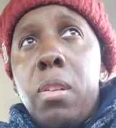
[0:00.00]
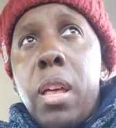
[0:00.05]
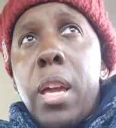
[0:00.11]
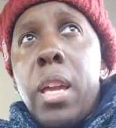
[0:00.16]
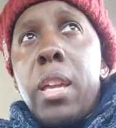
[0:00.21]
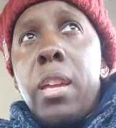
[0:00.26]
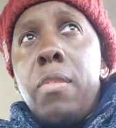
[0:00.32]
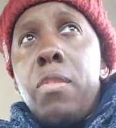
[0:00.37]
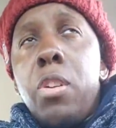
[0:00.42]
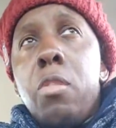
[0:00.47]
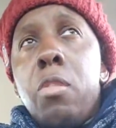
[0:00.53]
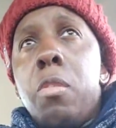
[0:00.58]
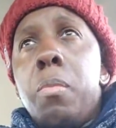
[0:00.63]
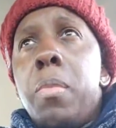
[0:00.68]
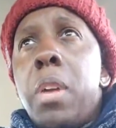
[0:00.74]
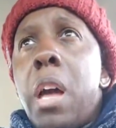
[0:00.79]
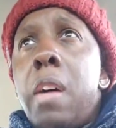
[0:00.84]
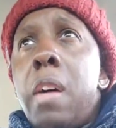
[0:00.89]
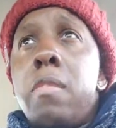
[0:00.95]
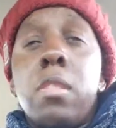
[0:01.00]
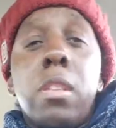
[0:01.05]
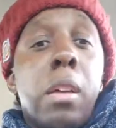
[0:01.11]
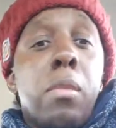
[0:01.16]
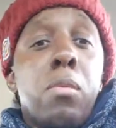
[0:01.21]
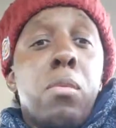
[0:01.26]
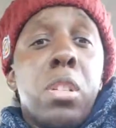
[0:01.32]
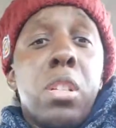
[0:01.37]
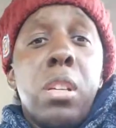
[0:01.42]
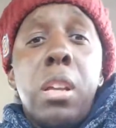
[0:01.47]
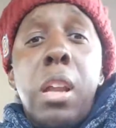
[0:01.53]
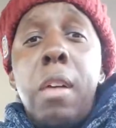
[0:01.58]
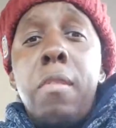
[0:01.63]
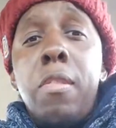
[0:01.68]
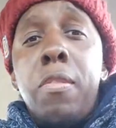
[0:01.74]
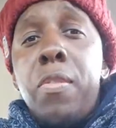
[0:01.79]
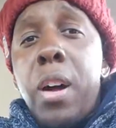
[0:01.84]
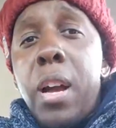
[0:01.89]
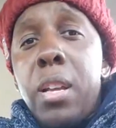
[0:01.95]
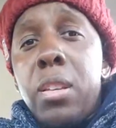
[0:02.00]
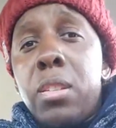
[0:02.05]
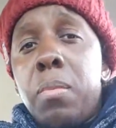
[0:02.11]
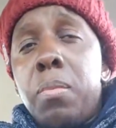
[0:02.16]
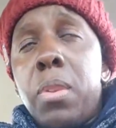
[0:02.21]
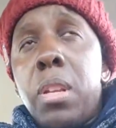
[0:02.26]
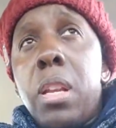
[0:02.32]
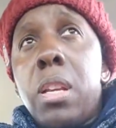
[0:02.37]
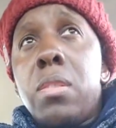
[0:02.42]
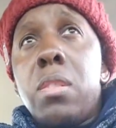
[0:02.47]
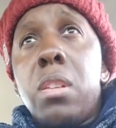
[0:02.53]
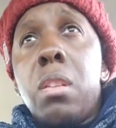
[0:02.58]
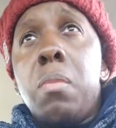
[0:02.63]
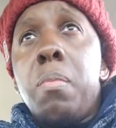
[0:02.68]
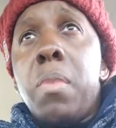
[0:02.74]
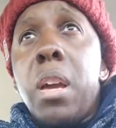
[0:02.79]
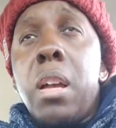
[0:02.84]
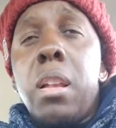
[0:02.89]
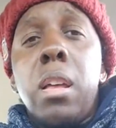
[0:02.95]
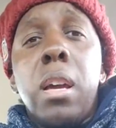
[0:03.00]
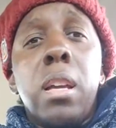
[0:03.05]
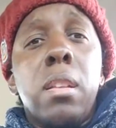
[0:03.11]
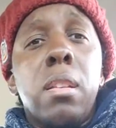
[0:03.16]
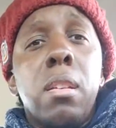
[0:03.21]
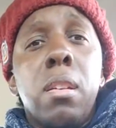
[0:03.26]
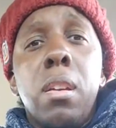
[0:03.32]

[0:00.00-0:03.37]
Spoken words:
Like, if you were me, I was like, well, shit, I would find something that's in demand, like,